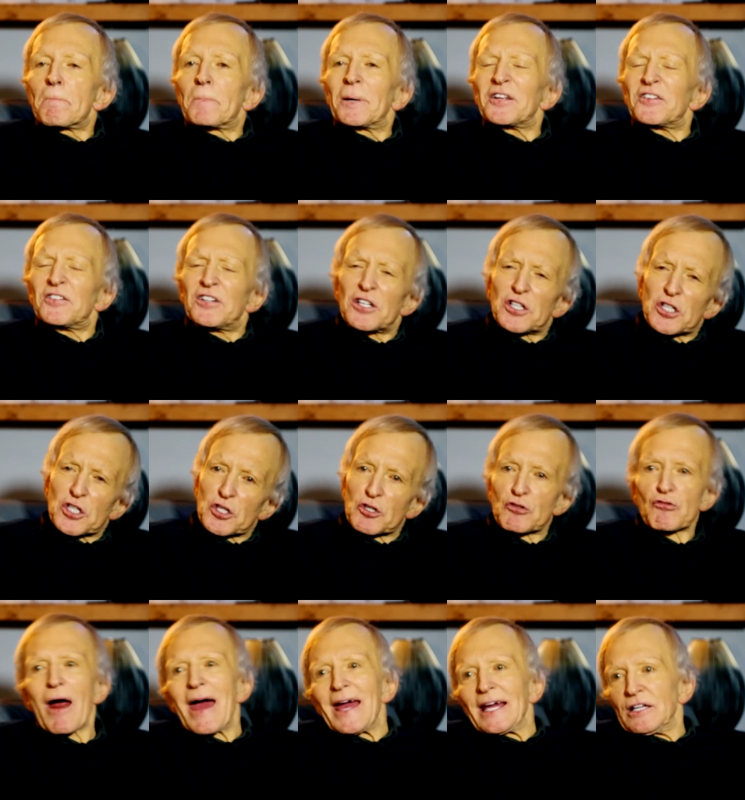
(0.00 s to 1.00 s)
but isn't it
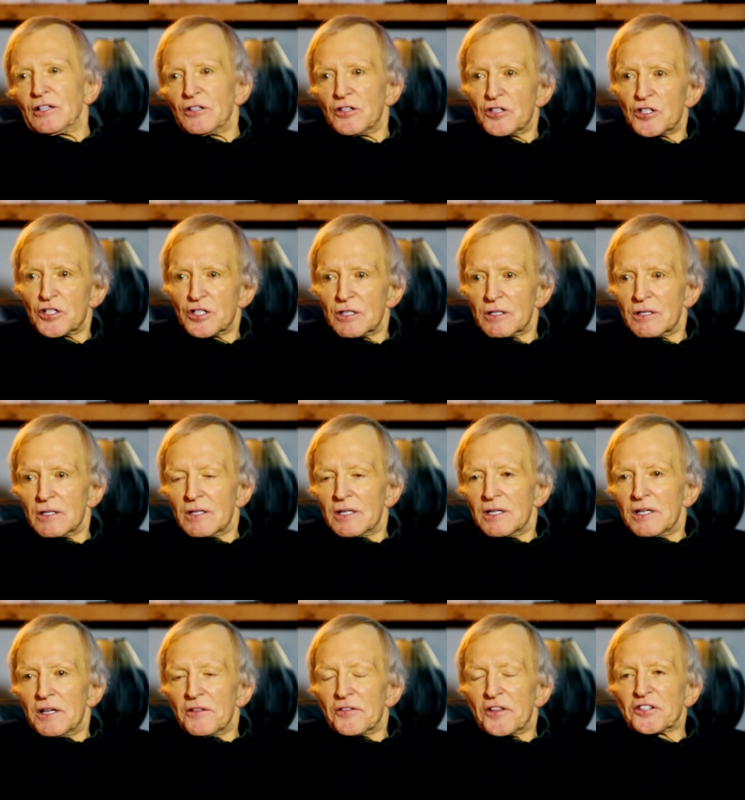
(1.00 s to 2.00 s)
strange
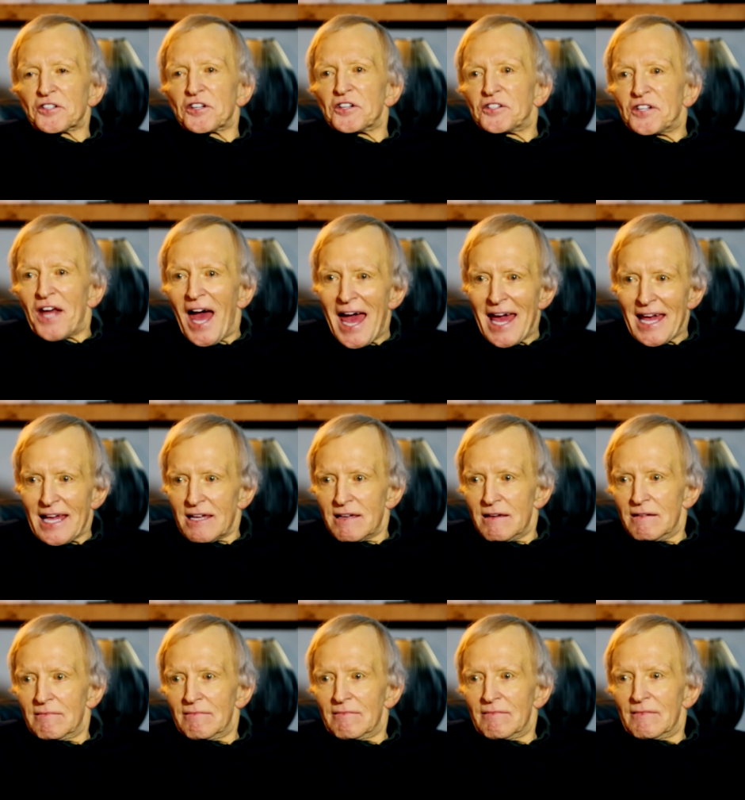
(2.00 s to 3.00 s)
that
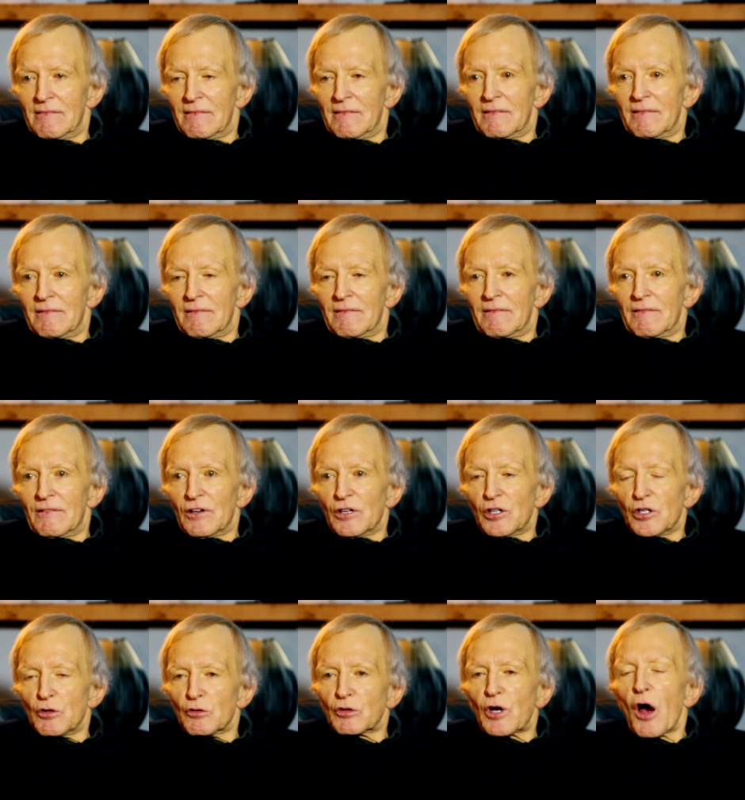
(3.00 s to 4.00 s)
today
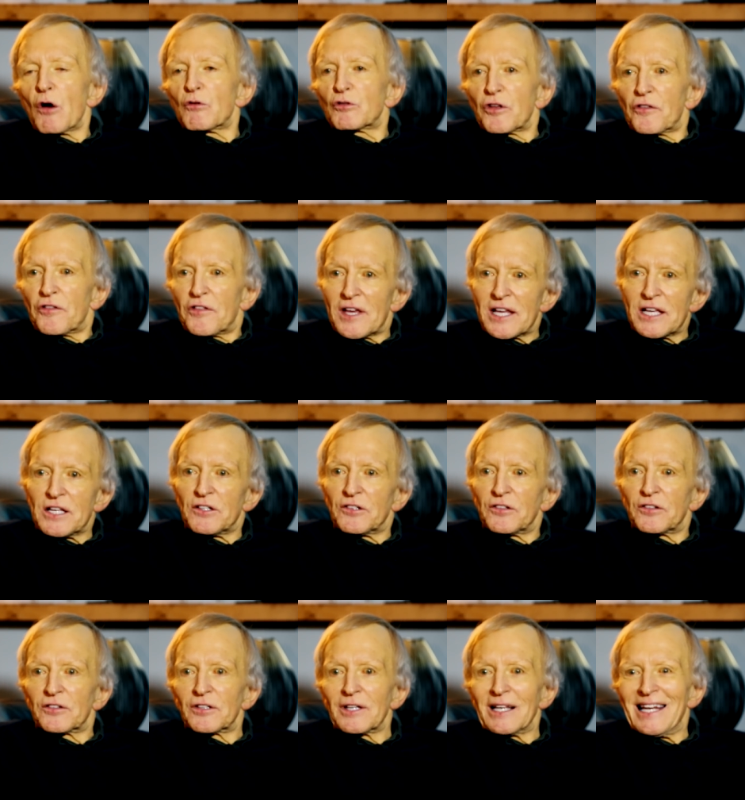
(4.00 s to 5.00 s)
you go to
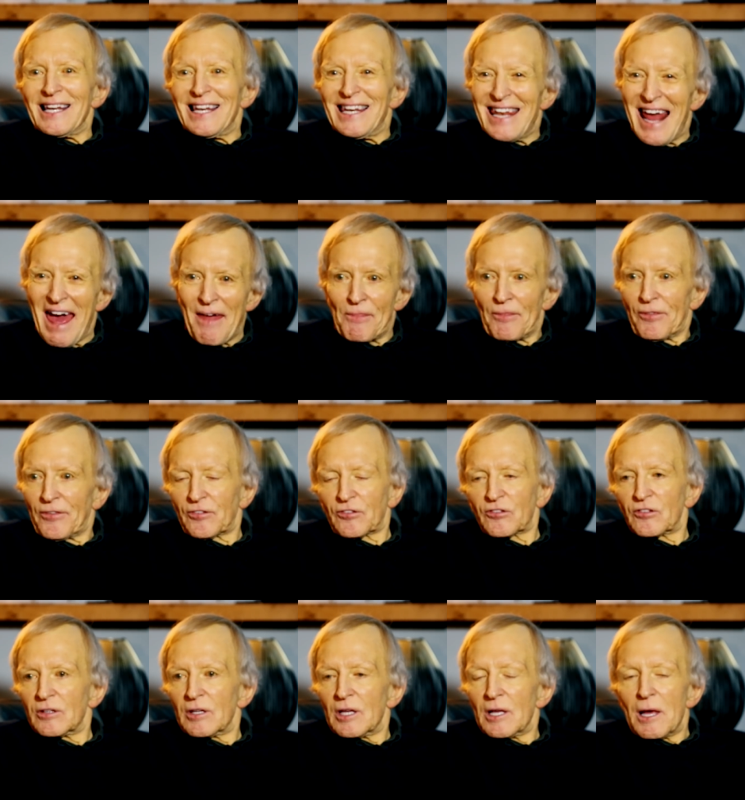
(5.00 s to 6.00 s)
these
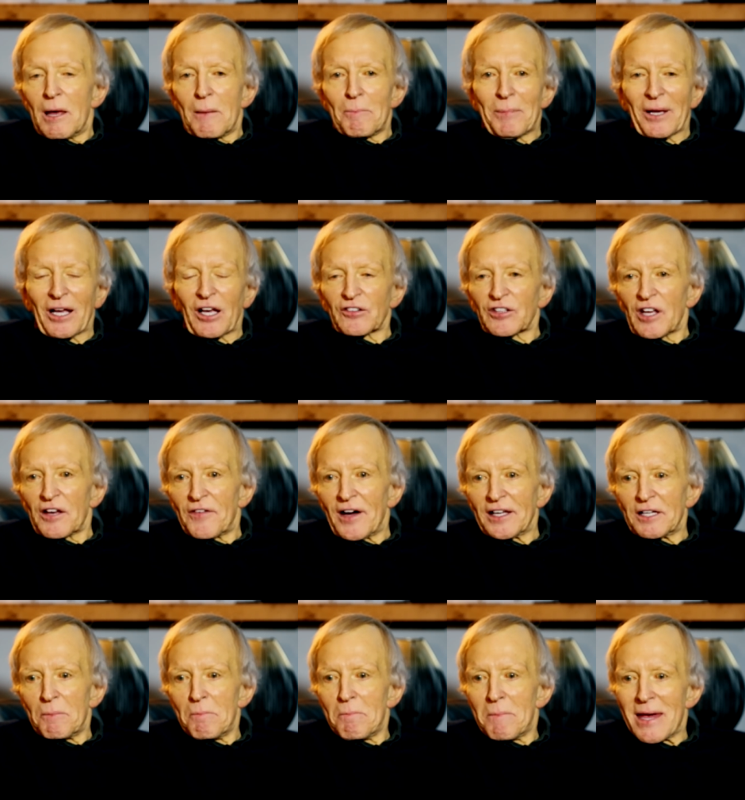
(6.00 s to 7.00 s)
lengths because I've
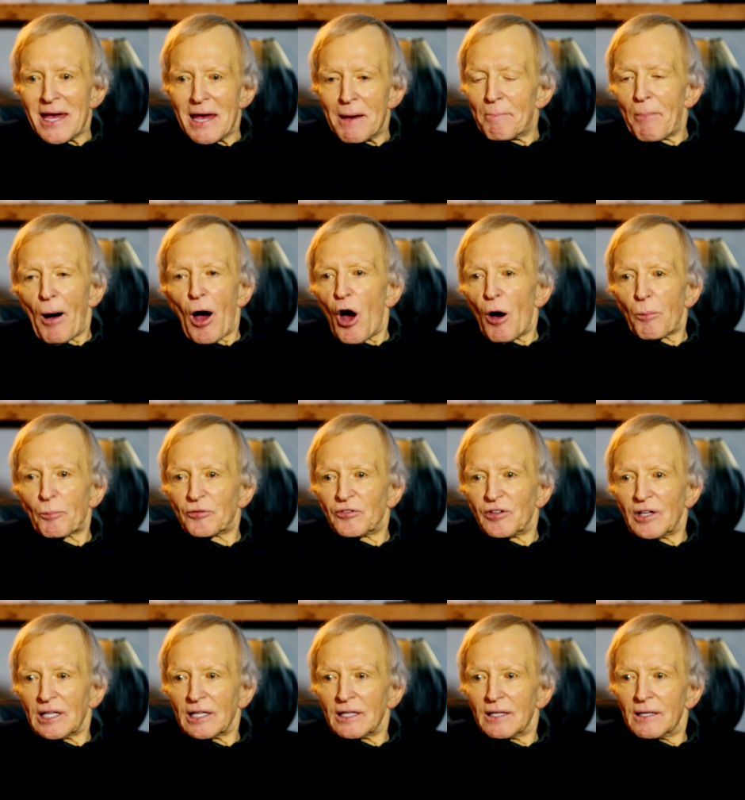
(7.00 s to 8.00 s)
had a mere
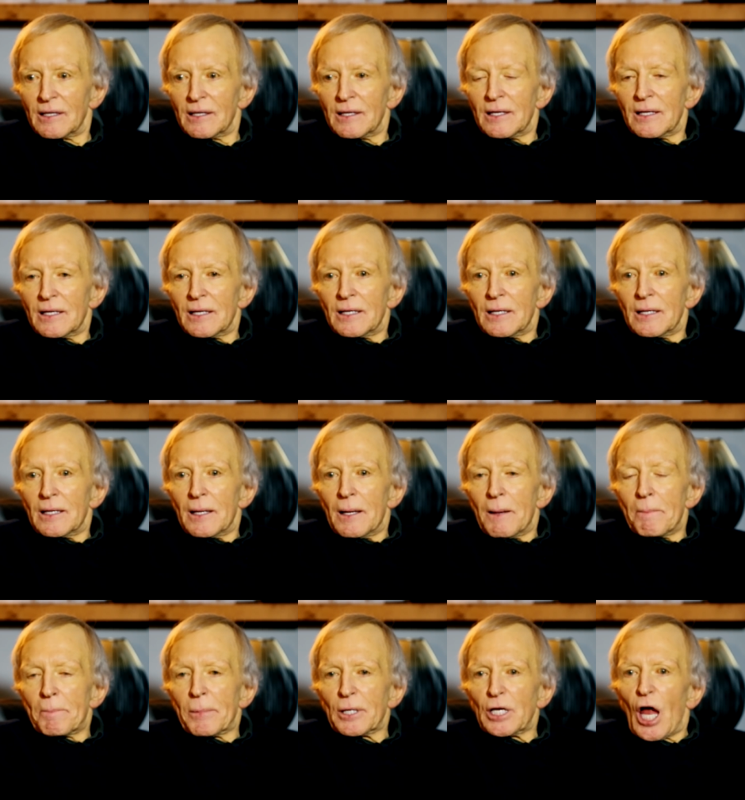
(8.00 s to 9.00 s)
biopsy?
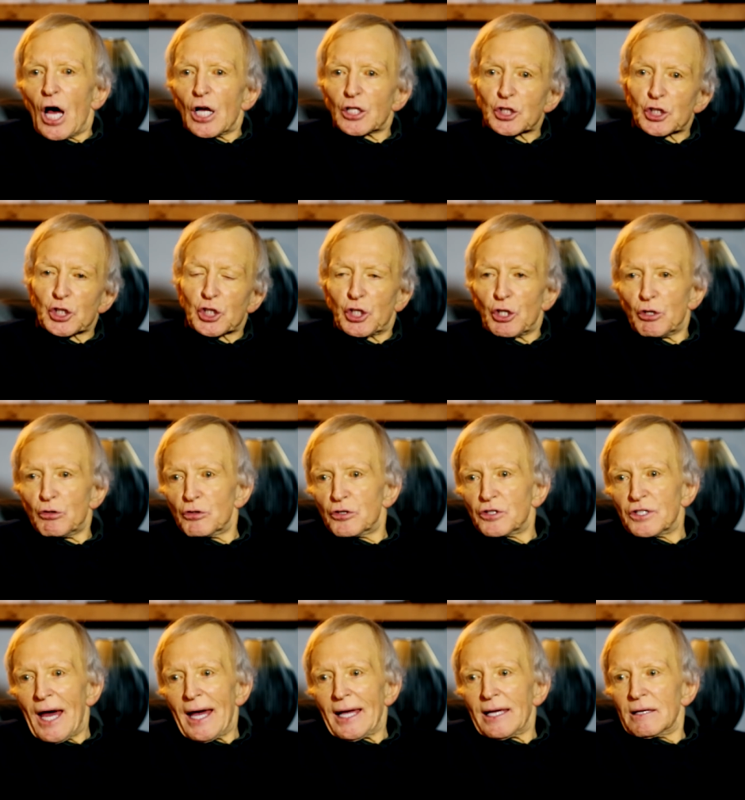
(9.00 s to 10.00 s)
But last
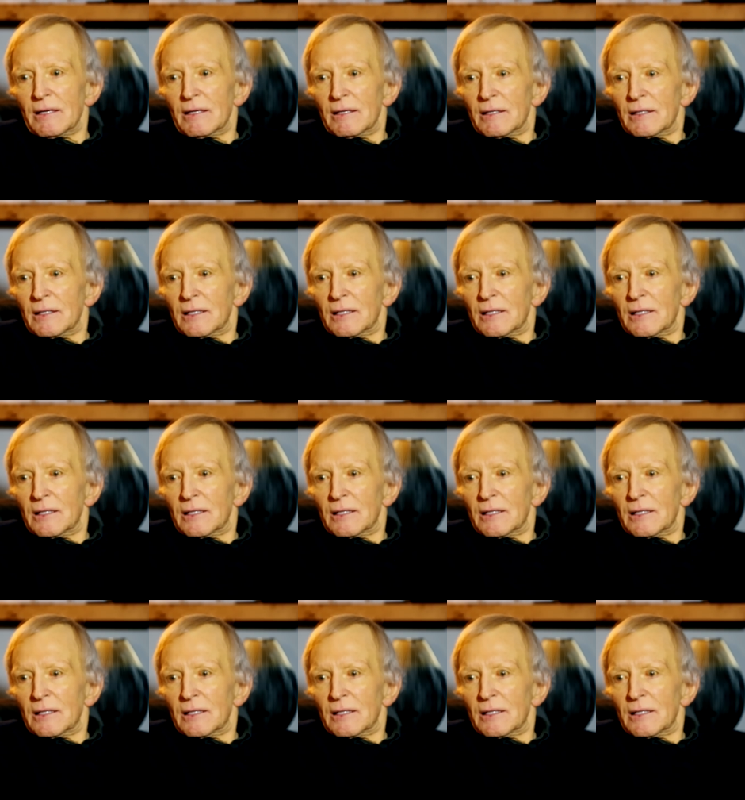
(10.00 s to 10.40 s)
Tuesday,